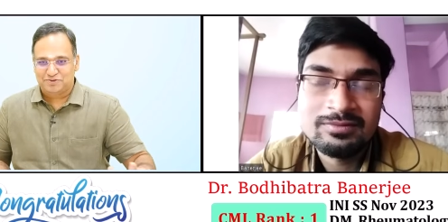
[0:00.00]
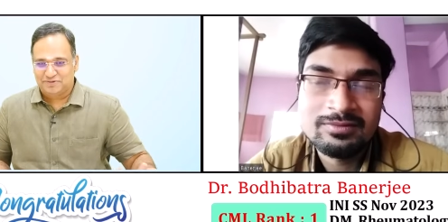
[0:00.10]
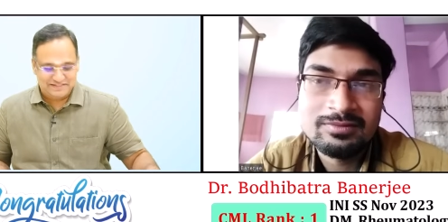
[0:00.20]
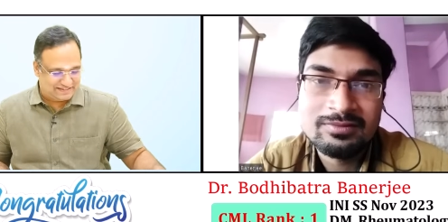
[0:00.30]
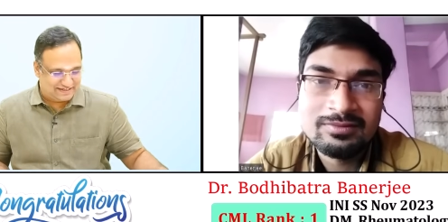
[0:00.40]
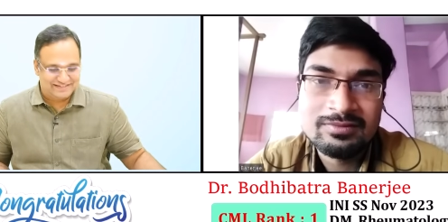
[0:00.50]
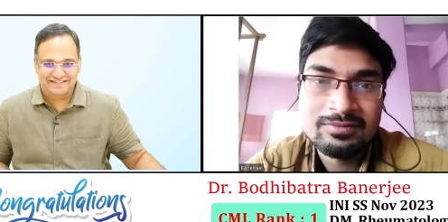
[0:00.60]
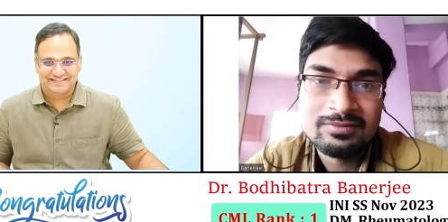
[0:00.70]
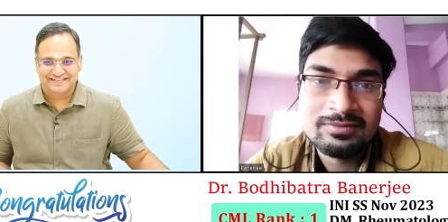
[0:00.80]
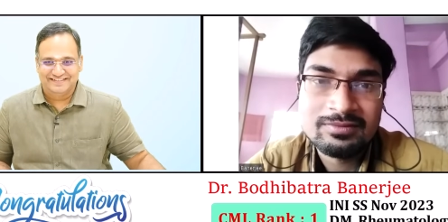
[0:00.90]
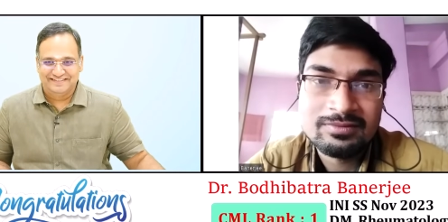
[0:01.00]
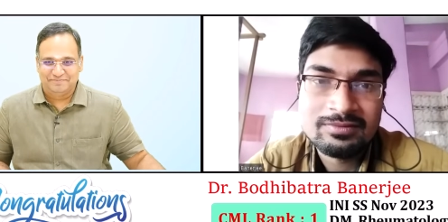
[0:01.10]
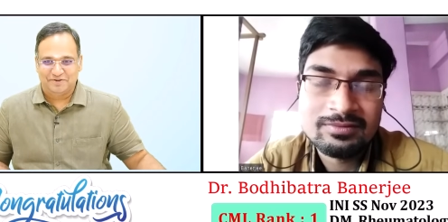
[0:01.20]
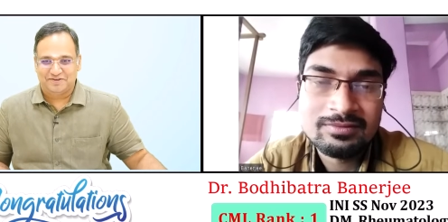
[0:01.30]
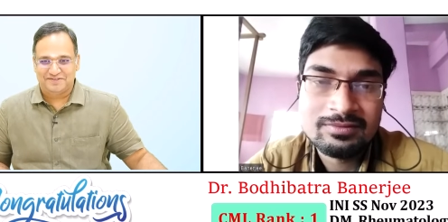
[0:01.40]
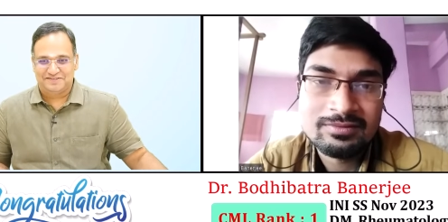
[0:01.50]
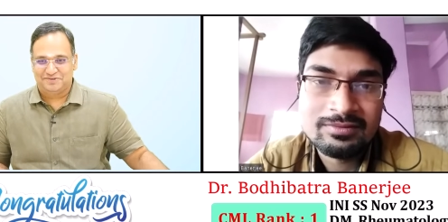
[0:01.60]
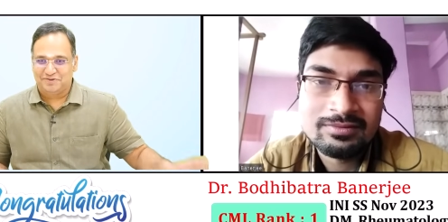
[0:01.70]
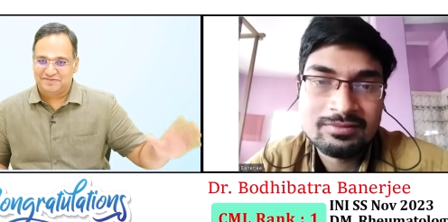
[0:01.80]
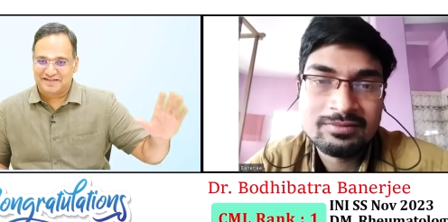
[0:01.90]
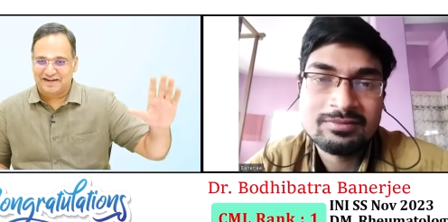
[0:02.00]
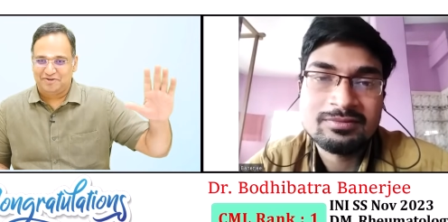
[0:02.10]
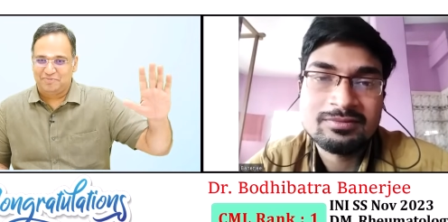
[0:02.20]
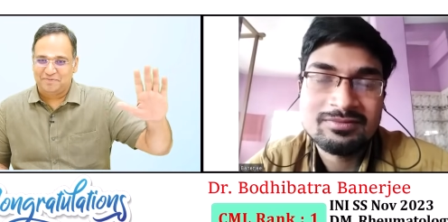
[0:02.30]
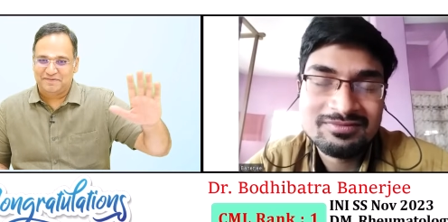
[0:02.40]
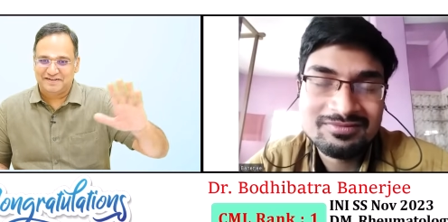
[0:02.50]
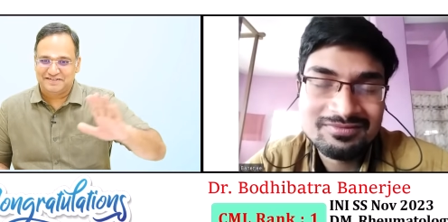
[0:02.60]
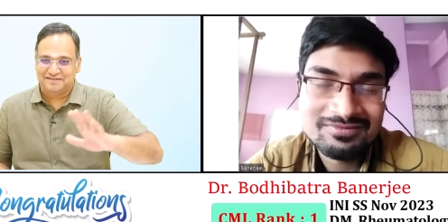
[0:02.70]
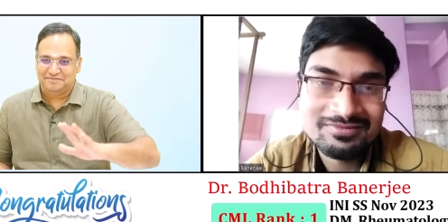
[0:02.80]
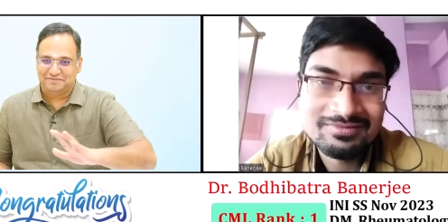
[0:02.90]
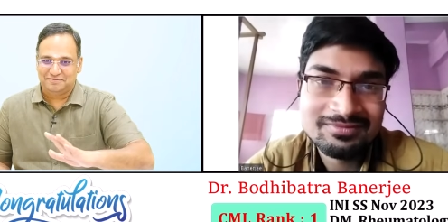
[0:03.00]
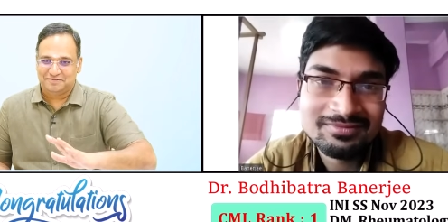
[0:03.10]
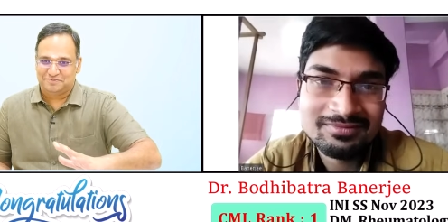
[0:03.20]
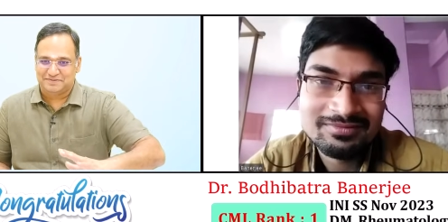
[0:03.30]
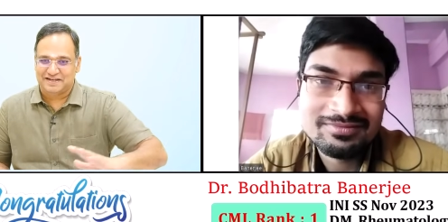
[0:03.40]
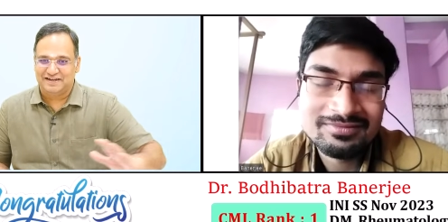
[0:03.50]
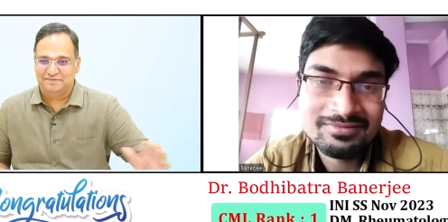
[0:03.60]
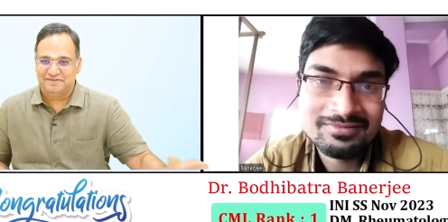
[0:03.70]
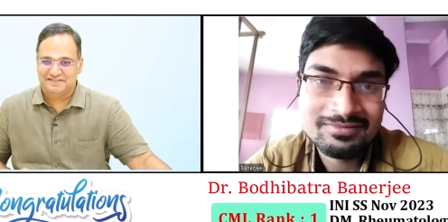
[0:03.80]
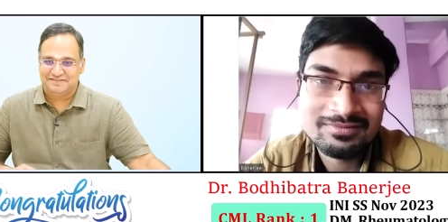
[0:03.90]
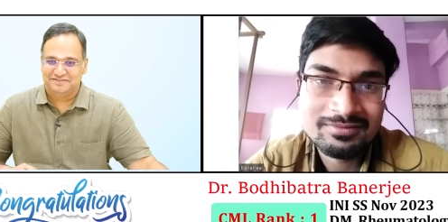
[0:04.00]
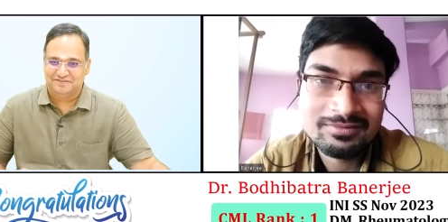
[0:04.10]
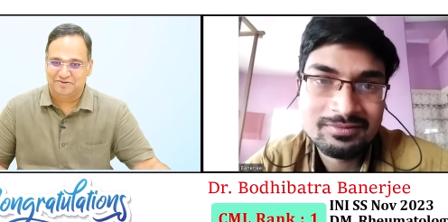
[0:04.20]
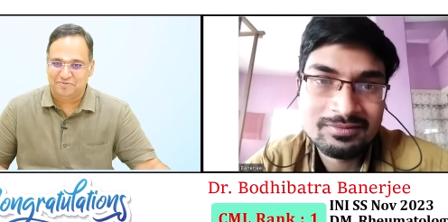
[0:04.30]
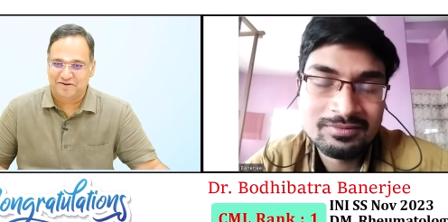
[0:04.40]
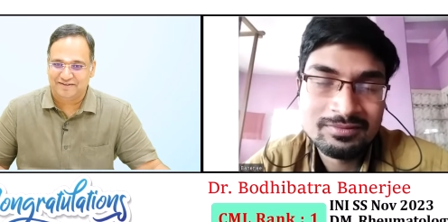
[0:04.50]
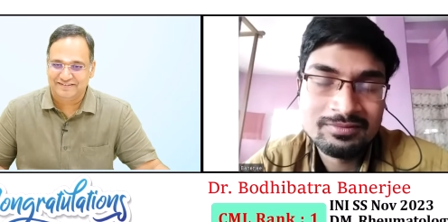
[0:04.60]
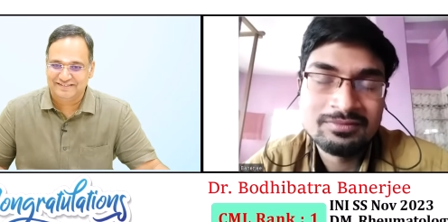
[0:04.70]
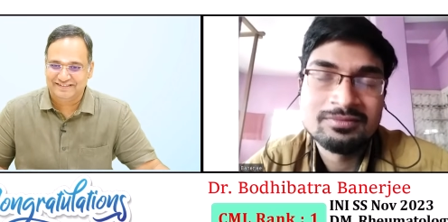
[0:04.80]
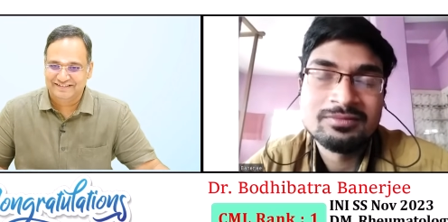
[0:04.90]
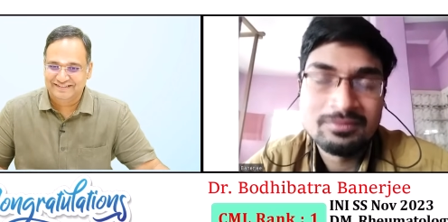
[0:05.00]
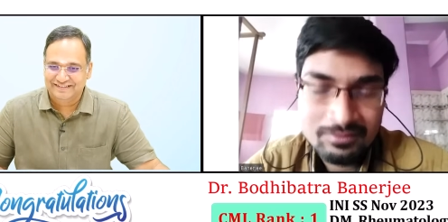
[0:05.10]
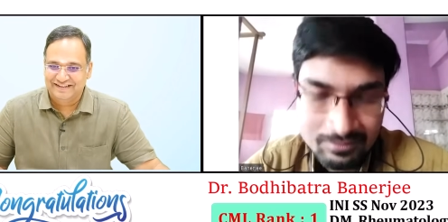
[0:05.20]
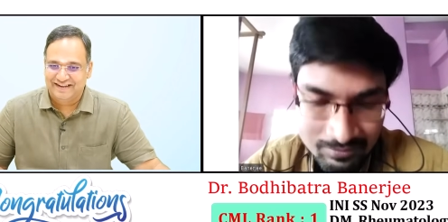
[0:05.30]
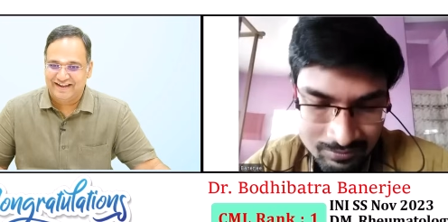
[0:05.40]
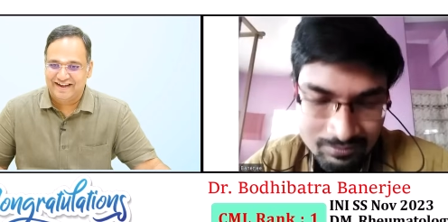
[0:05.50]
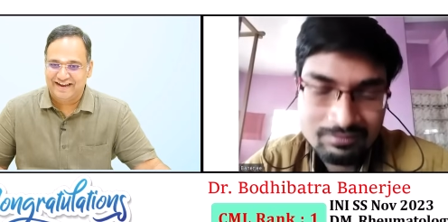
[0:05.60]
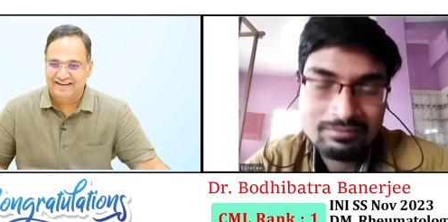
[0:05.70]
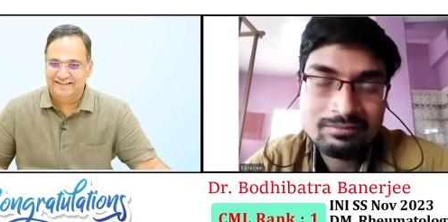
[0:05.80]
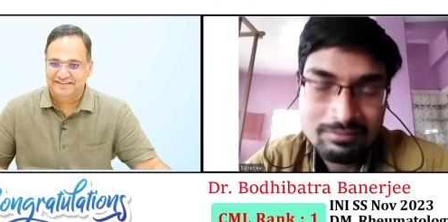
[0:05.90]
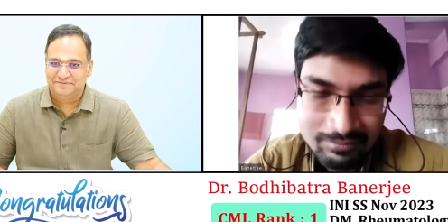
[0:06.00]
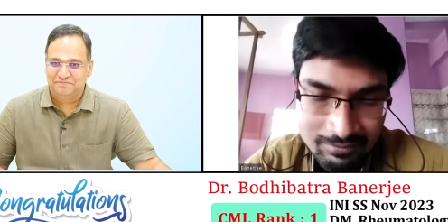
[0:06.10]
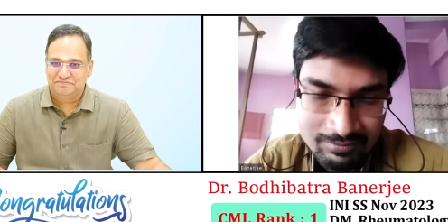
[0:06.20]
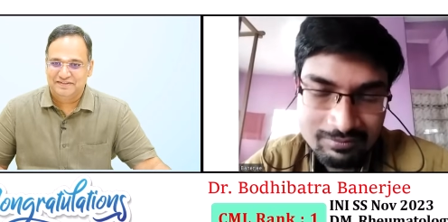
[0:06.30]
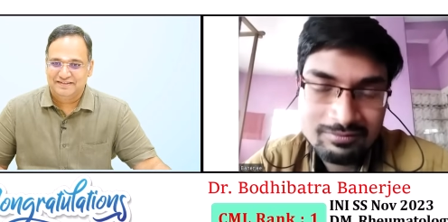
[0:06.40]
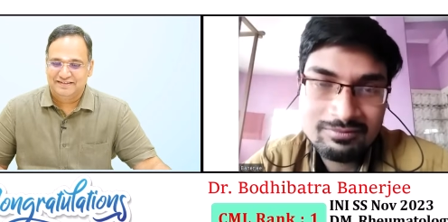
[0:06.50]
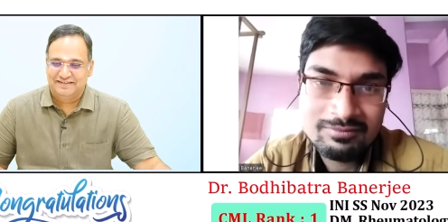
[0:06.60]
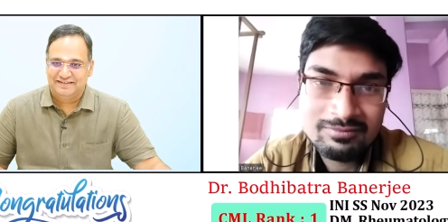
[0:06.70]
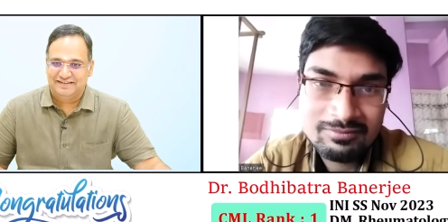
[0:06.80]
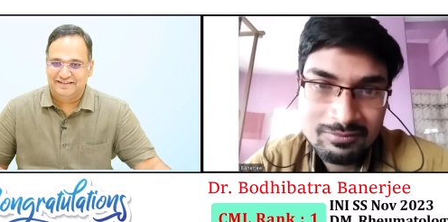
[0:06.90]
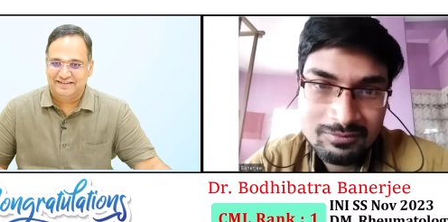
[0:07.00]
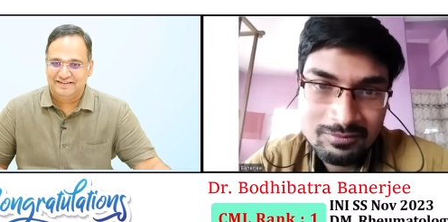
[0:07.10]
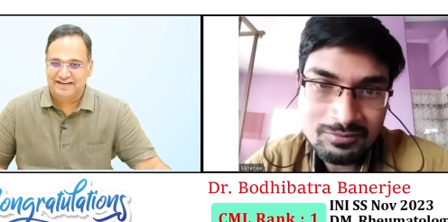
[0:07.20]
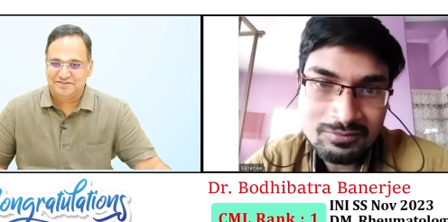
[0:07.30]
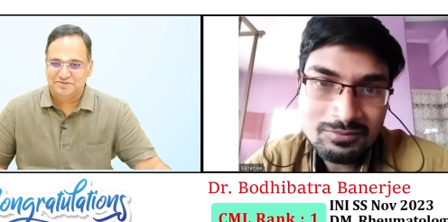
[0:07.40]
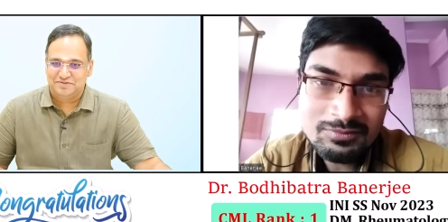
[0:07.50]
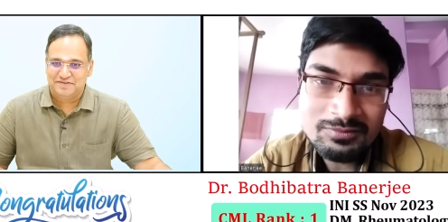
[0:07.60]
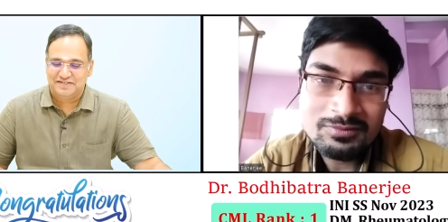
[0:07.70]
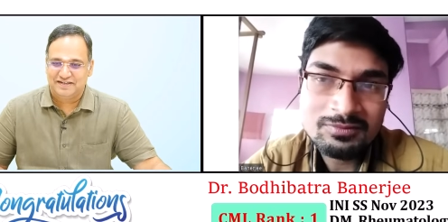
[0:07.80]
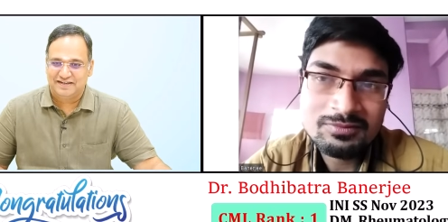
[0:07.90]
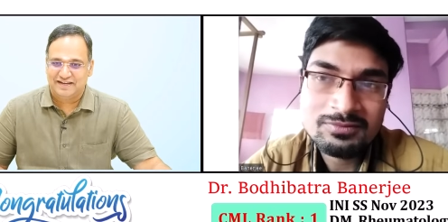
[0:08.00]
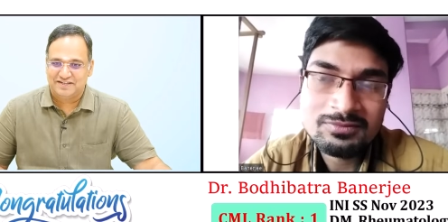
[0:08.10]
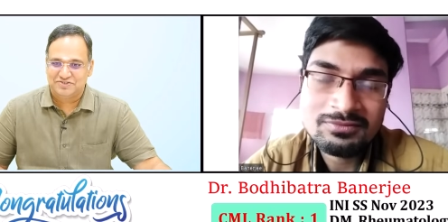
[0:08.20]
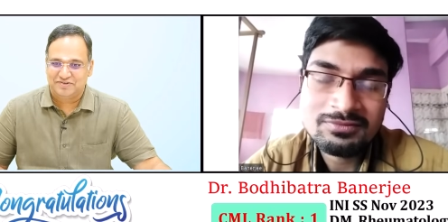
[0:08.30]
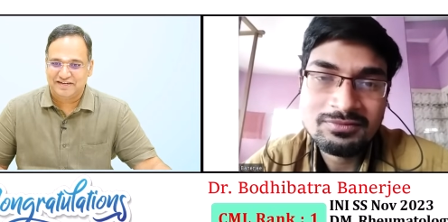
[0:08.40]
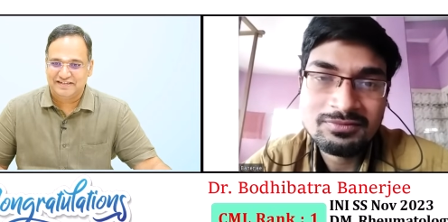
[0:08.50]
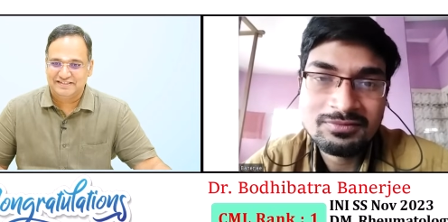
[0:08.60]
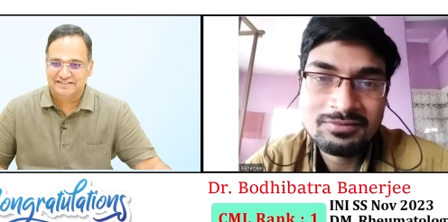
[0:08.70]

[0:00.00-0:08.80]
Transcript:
Speaker 1: towards NESS because you have started your preparation specialty based on rheumatology. And uh, in that situation, as you rightly